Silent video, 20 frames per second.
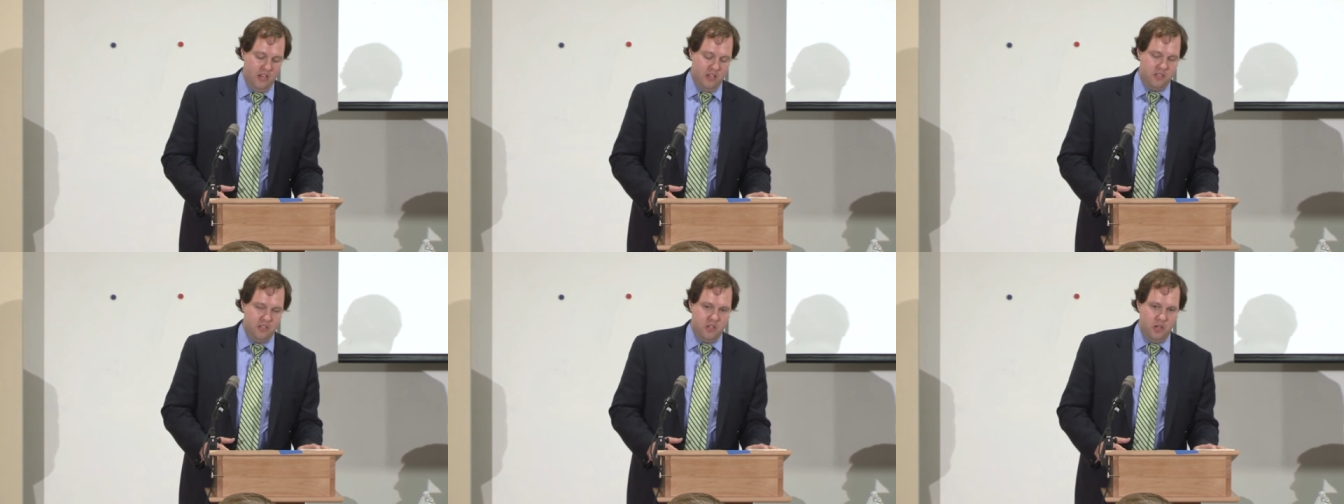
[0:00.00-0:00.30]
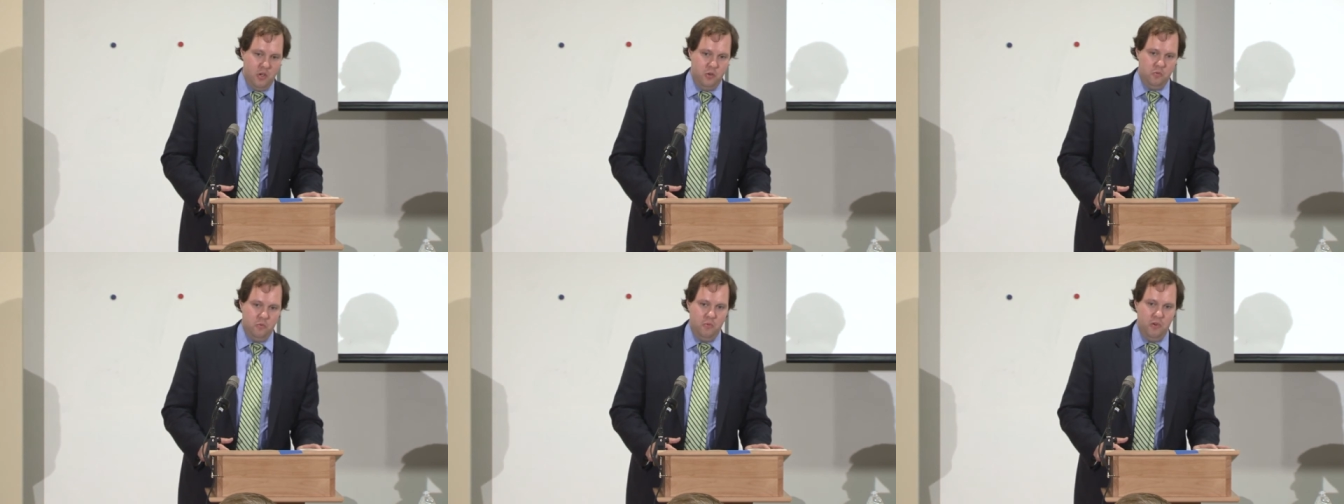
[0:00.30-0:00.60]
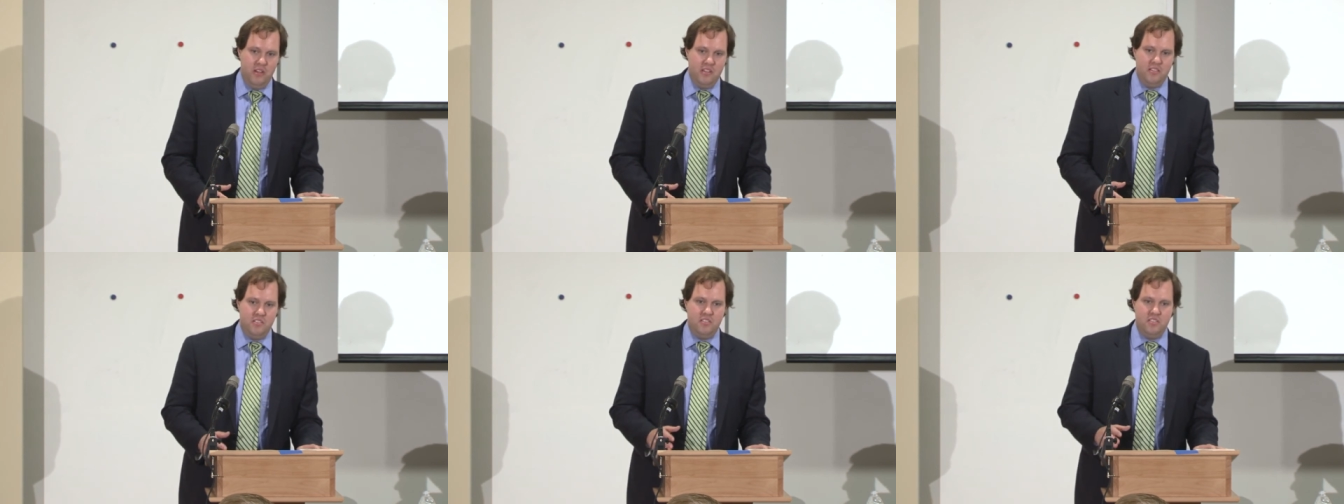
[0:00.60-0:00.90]

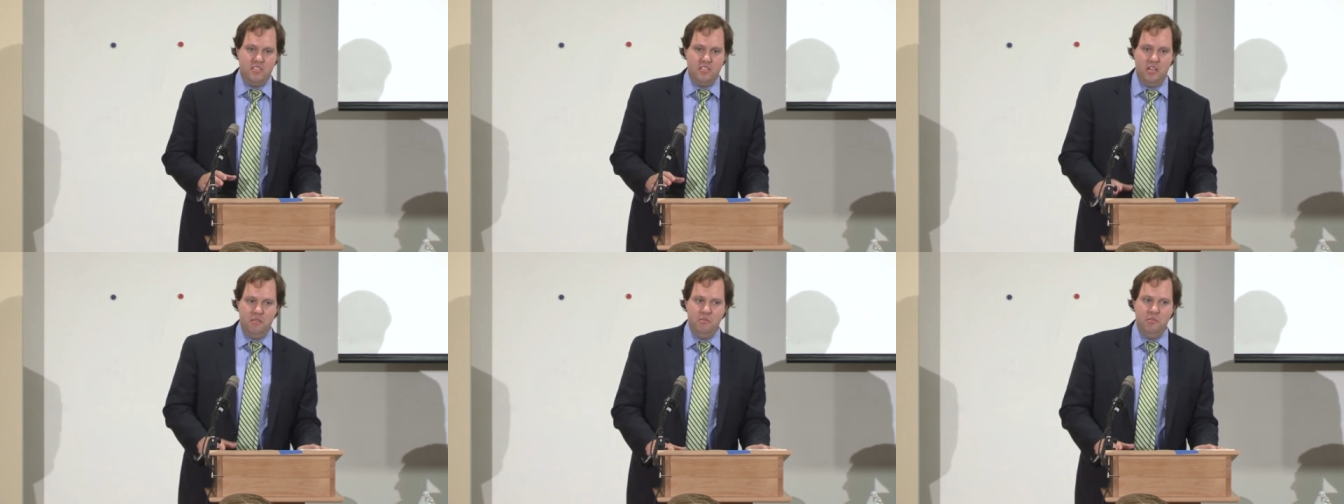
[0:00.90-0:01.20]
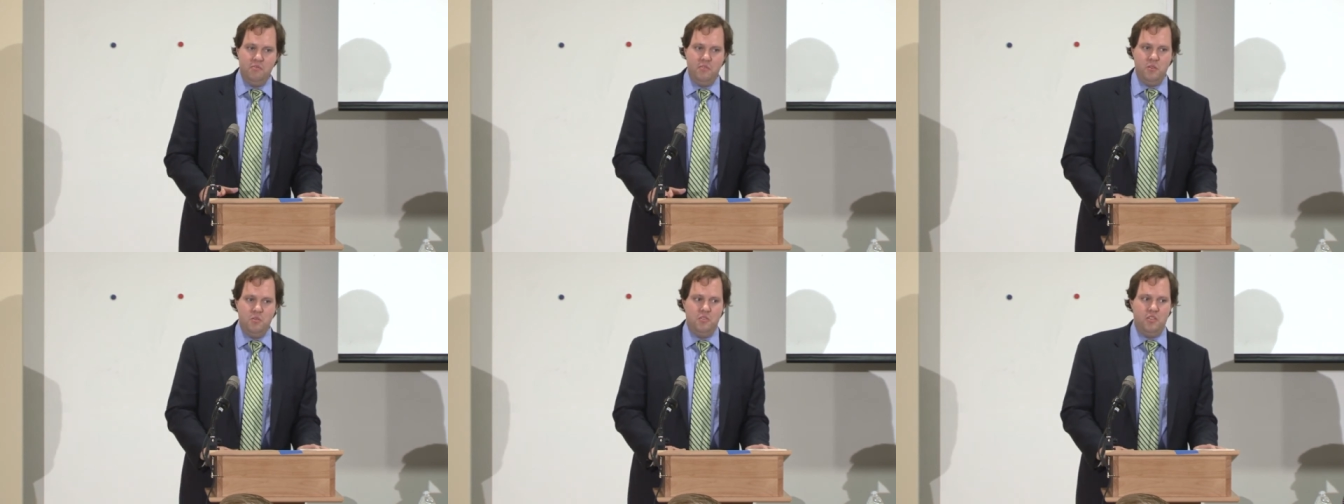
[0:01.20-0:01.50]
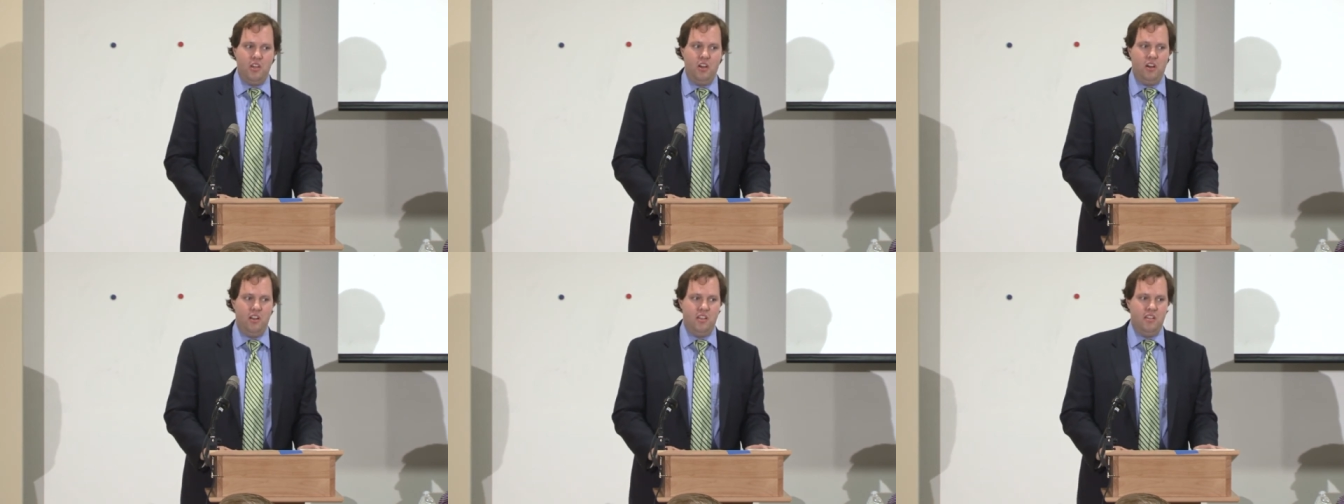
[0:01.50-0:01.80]
So some of you in
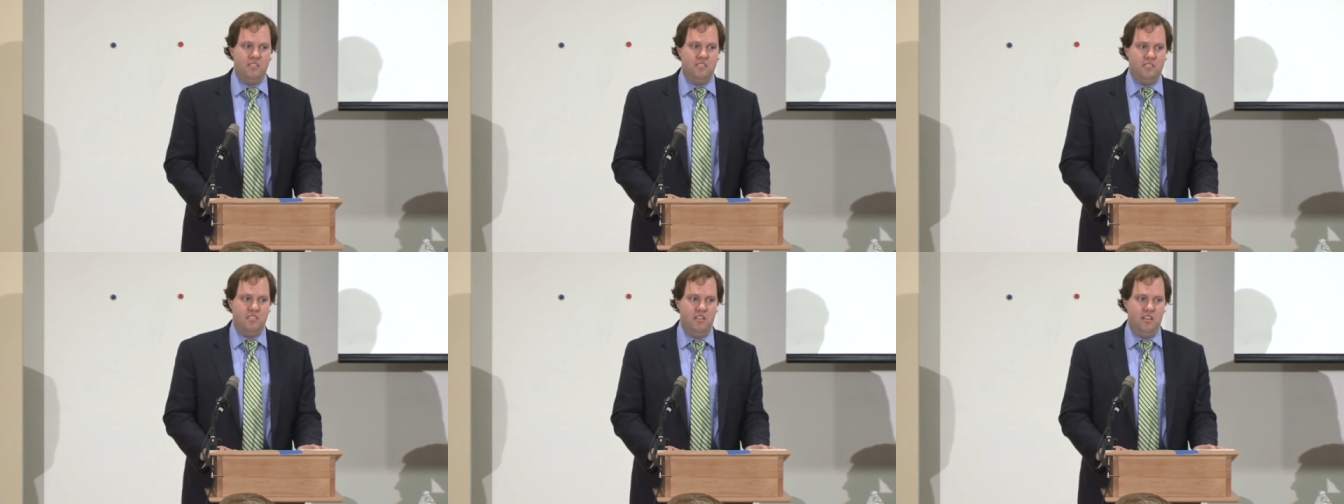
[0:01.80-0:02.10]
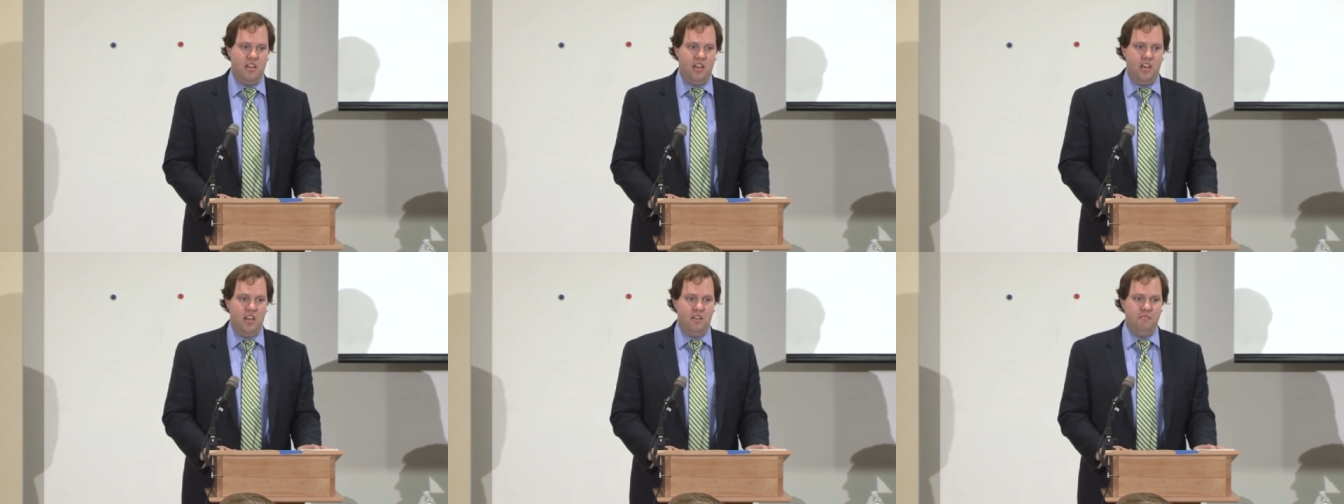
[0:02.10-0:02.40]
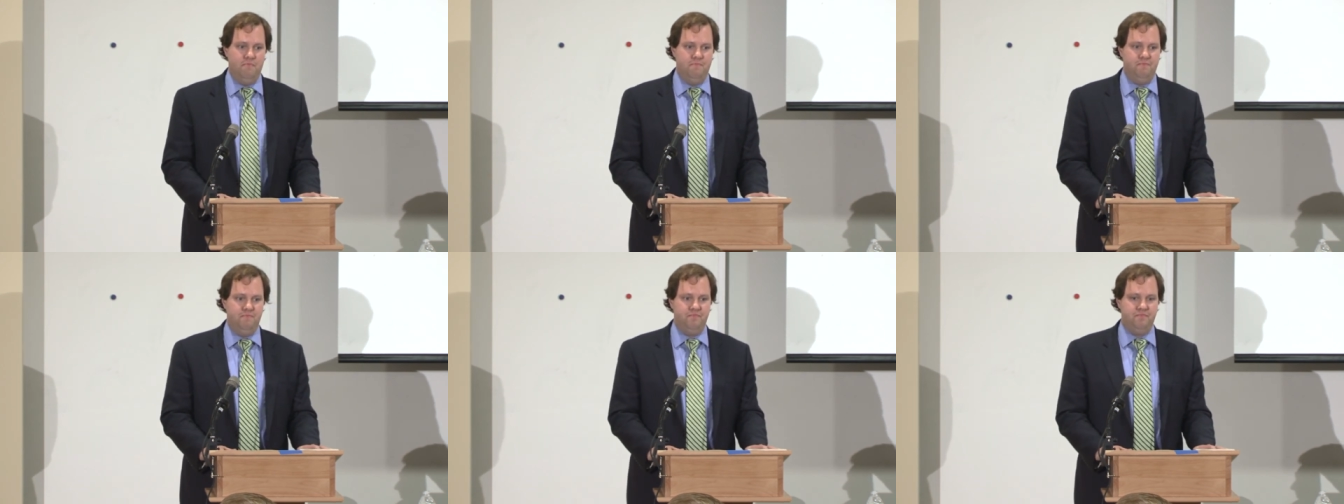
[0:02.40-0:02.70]
the audience
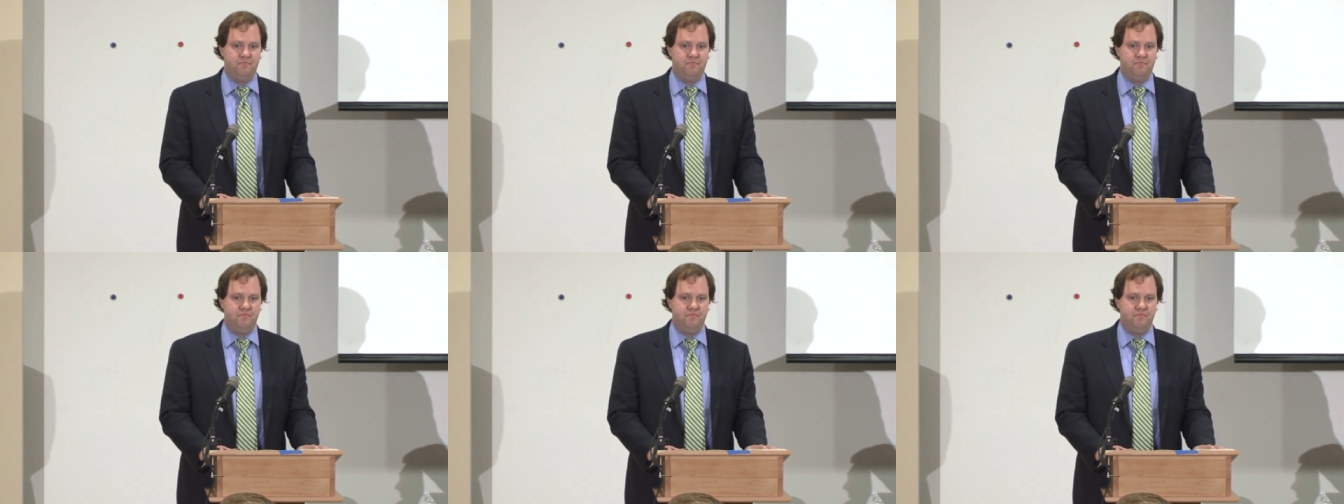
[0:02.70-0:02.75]
today